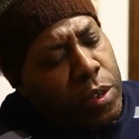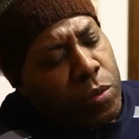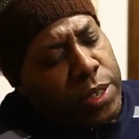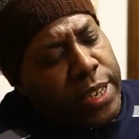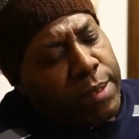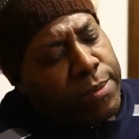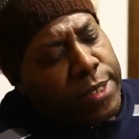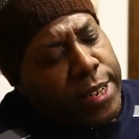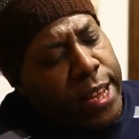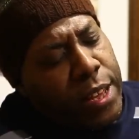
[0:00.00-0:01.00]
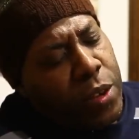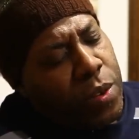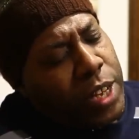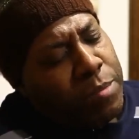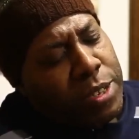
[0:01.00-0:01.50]
was I was like,
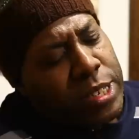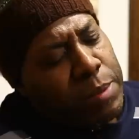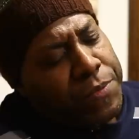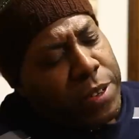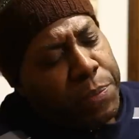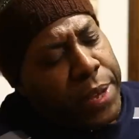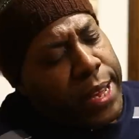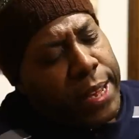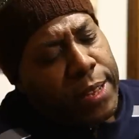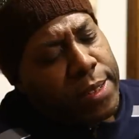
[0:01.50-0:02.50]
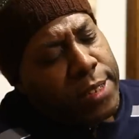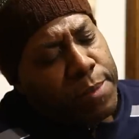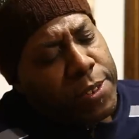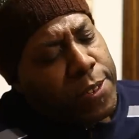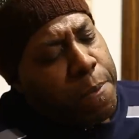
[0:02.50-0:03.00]
yo, give me something for the pain.
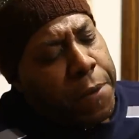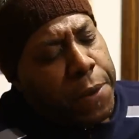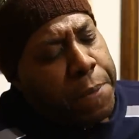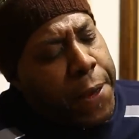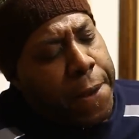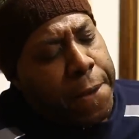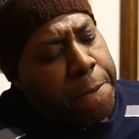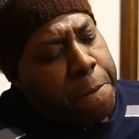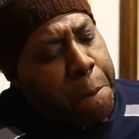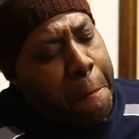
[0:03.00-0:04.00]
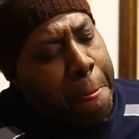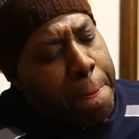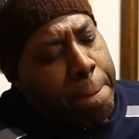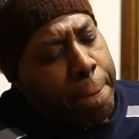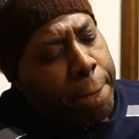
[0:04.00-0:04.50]
Give me something for the pain.
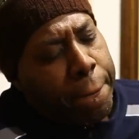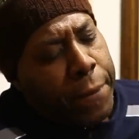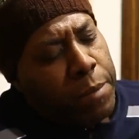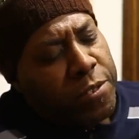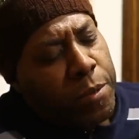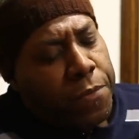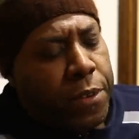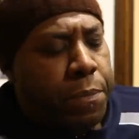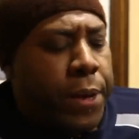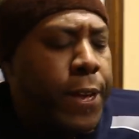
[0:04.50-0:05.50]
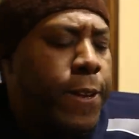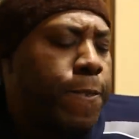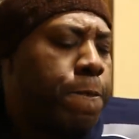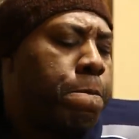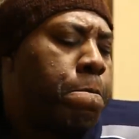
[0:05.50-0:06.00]
Give me something for the pain.
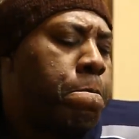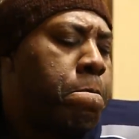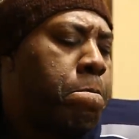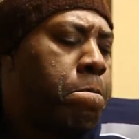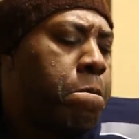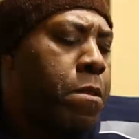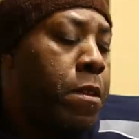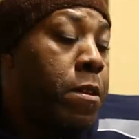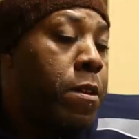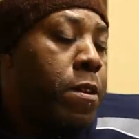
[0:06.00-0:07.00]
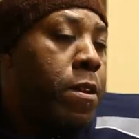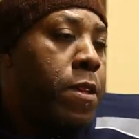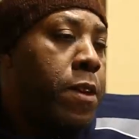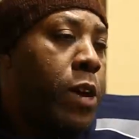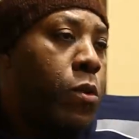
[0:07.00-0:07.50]

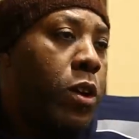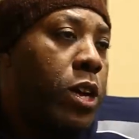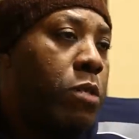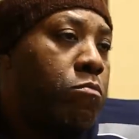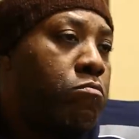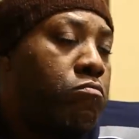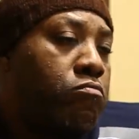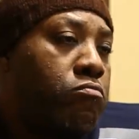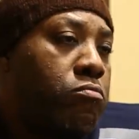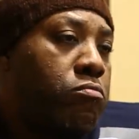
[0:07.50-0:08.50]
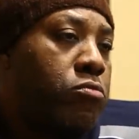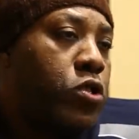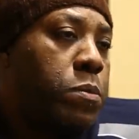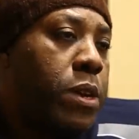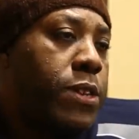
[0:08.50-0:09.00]
And I woke up
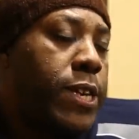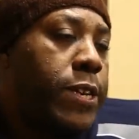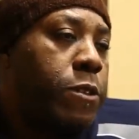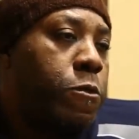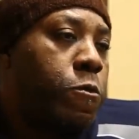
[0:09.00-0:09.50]
two months later.